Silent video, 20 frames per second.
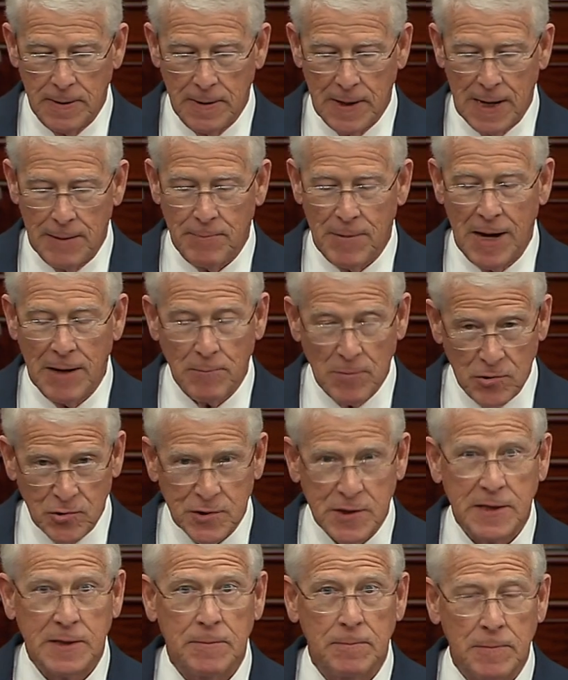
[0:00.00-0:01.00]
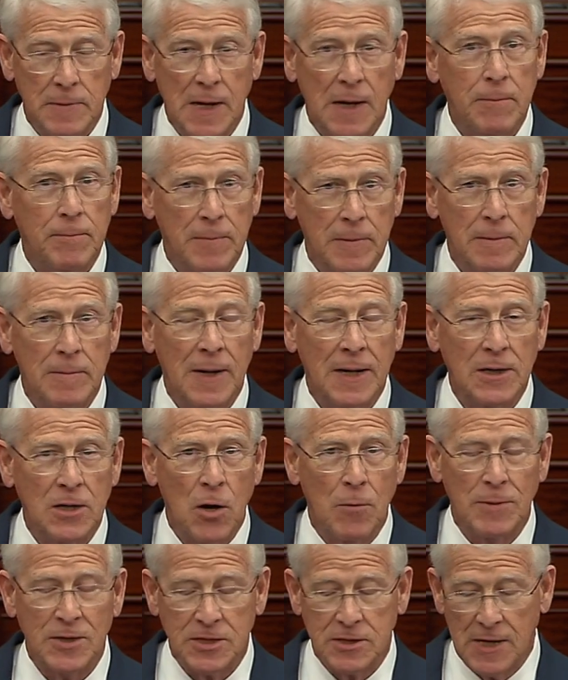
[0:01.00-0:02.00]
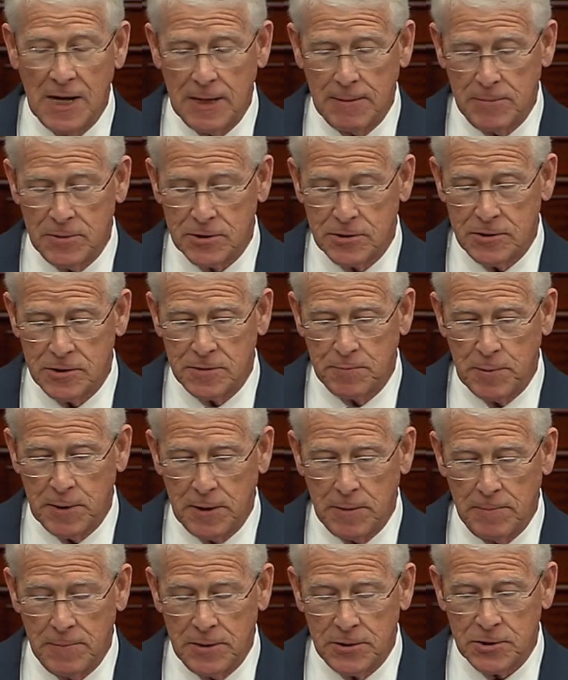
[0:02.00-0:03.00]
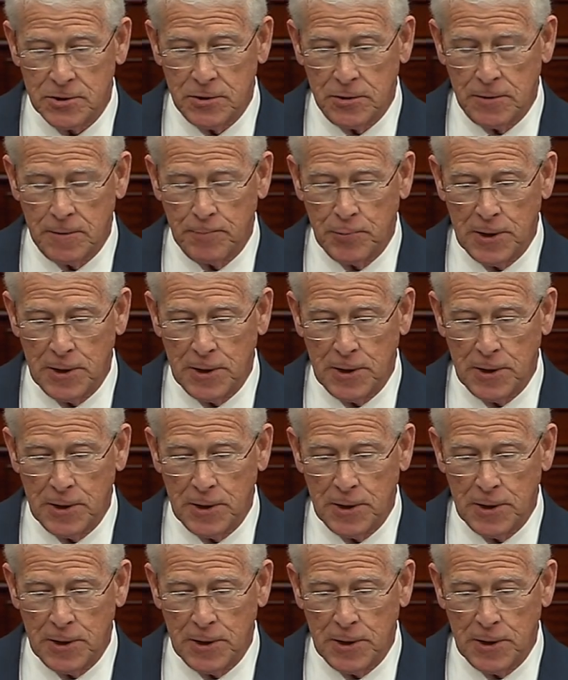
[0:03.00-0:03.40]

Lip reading: And make no mistake, Mr.